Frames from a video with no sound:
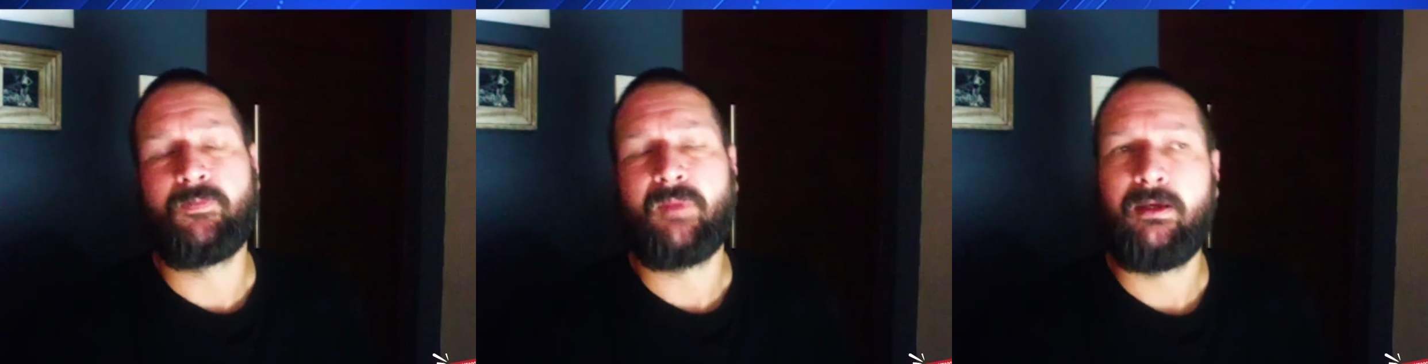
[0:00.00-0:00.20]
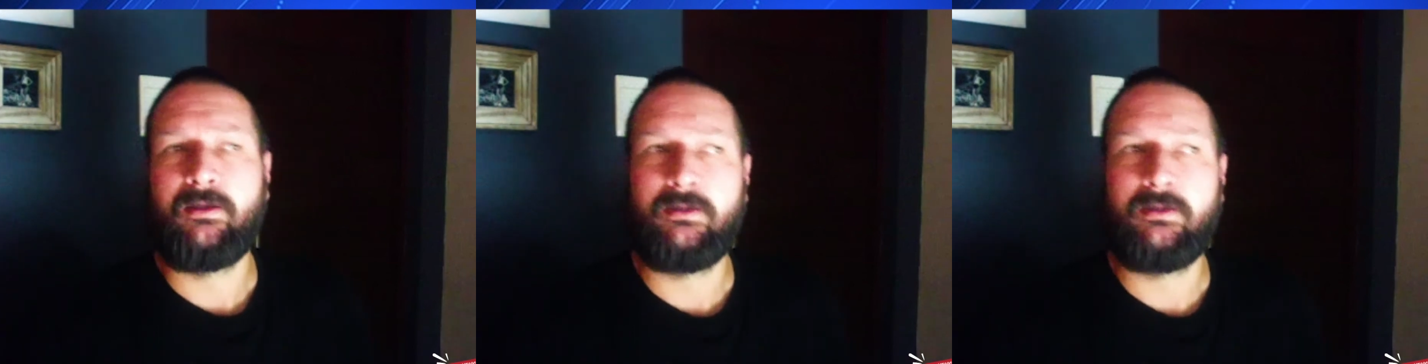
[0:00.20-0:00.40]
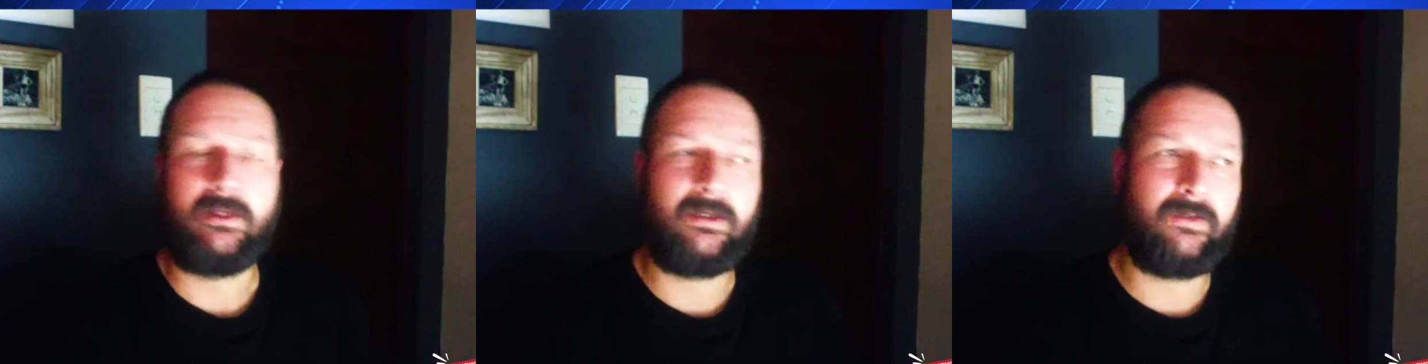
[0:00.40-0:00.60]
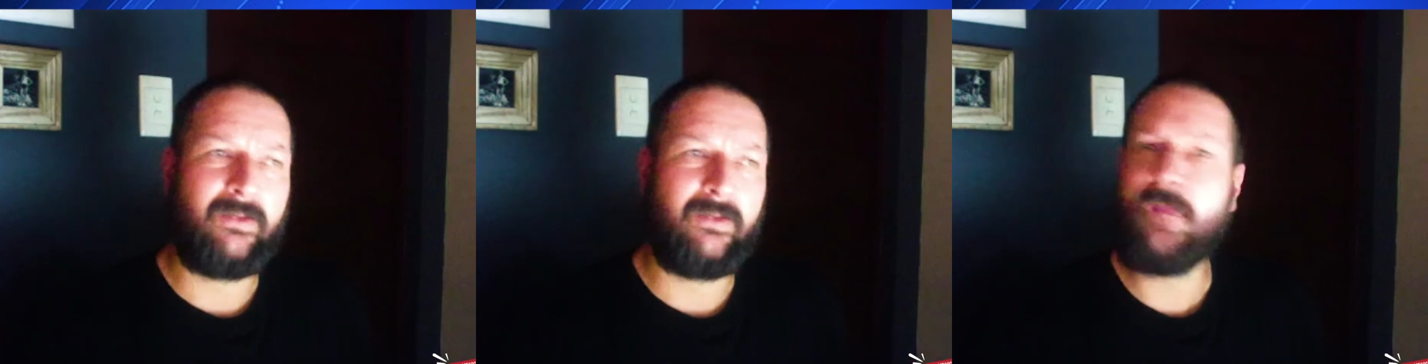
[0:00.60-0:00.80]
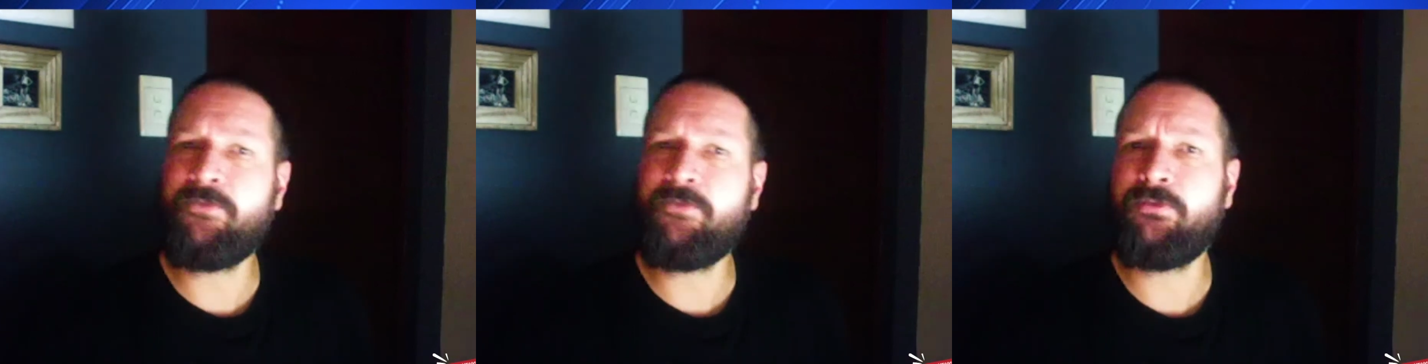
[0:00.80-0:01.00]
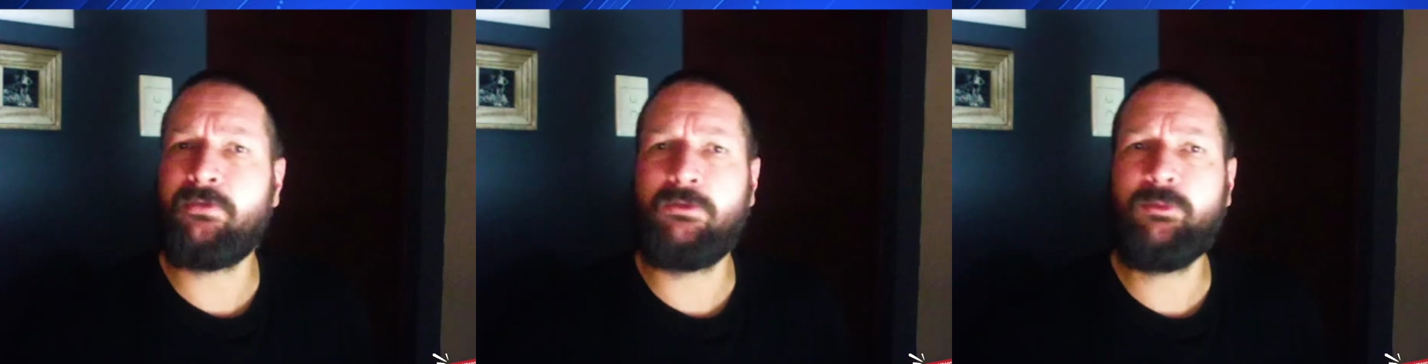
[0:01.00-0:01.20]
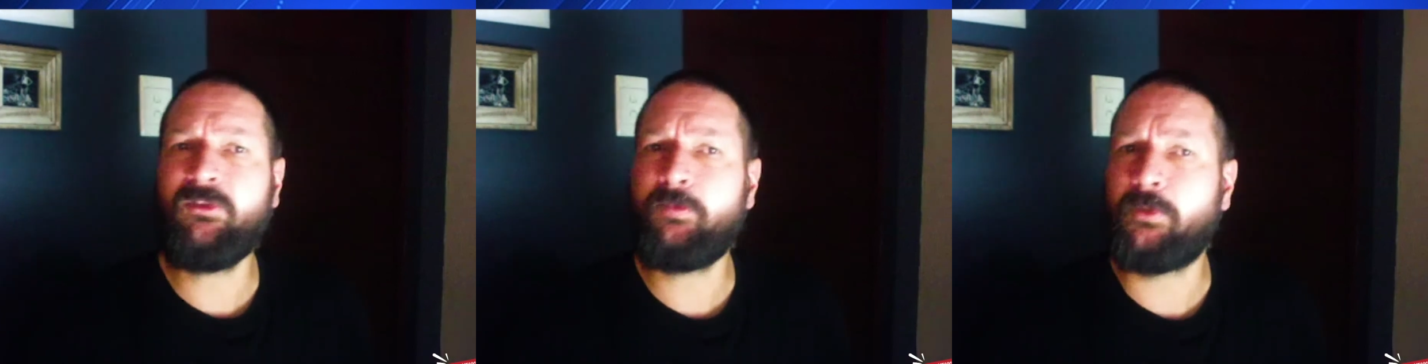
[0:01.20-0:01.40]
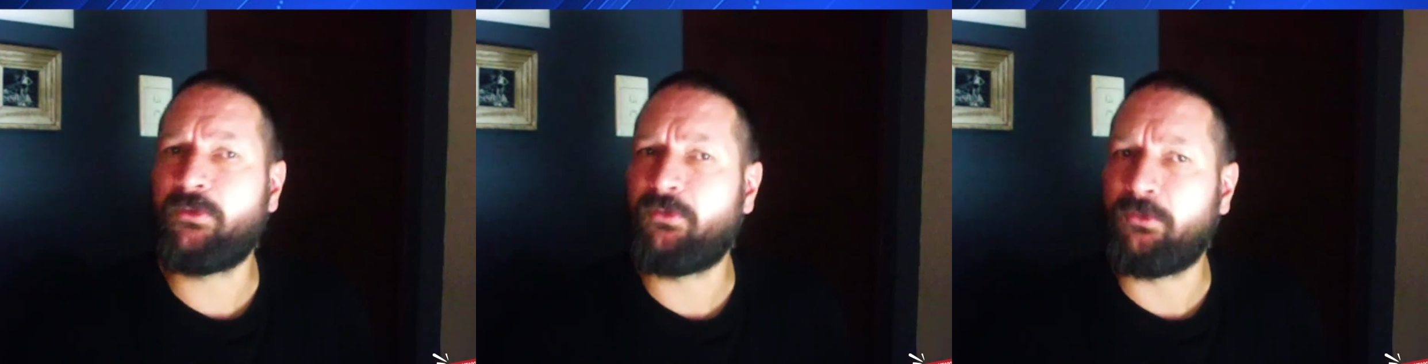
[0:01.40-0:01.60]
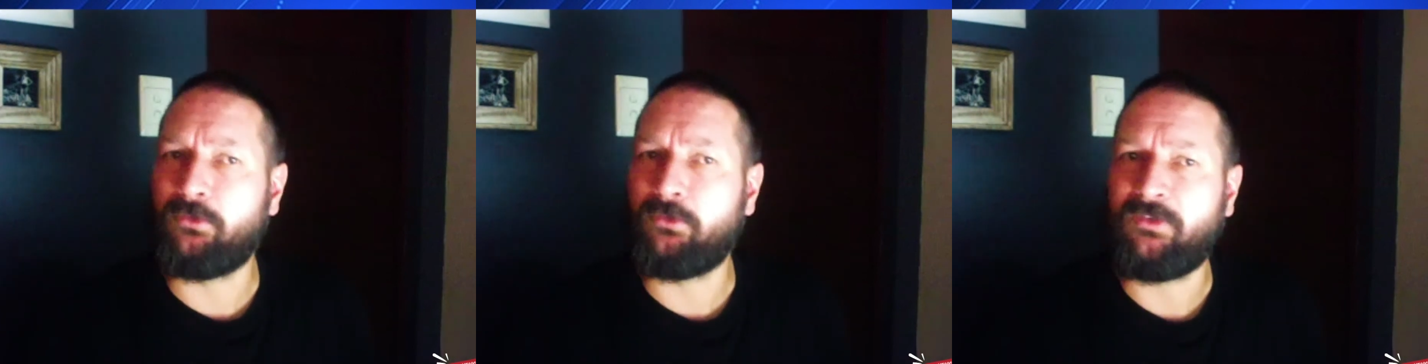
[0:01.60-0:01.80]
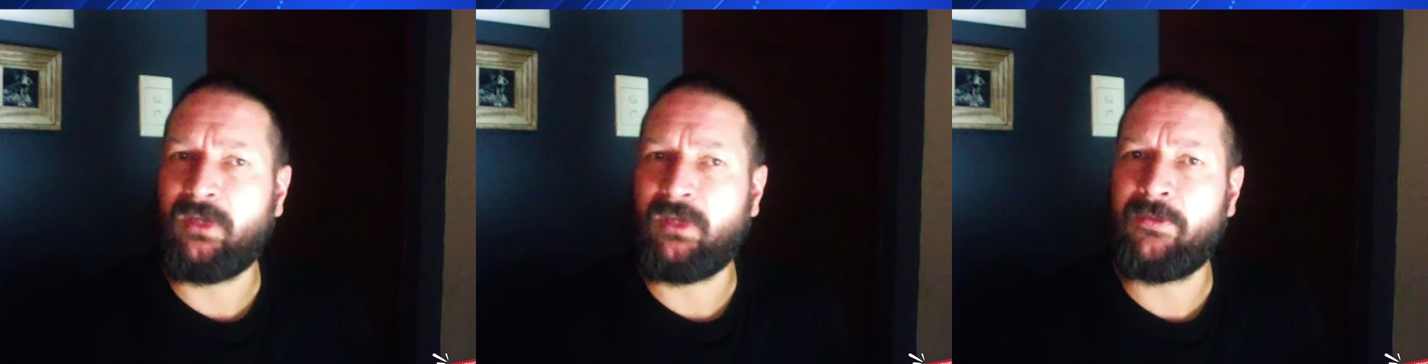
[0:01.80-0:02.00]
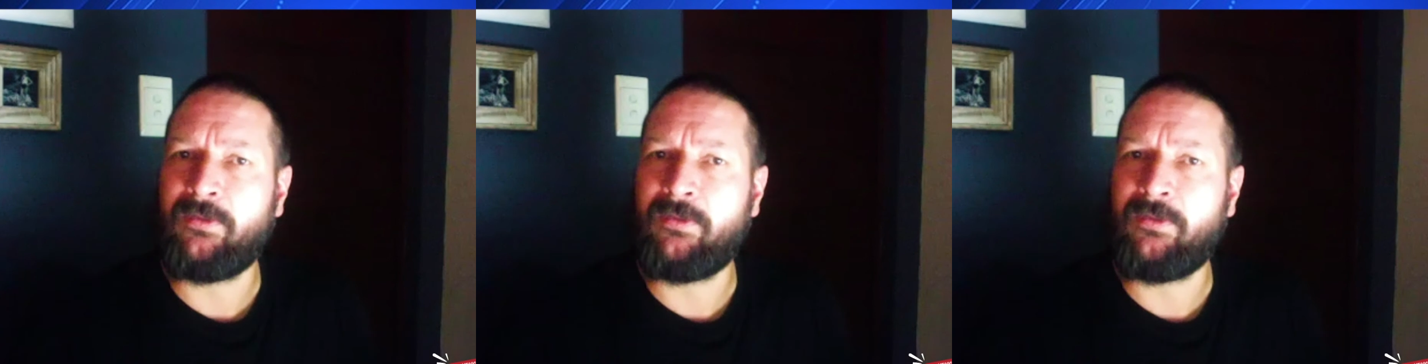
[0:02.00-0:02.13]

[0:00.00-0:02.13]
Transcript: The Andrew Loomis books are also out there.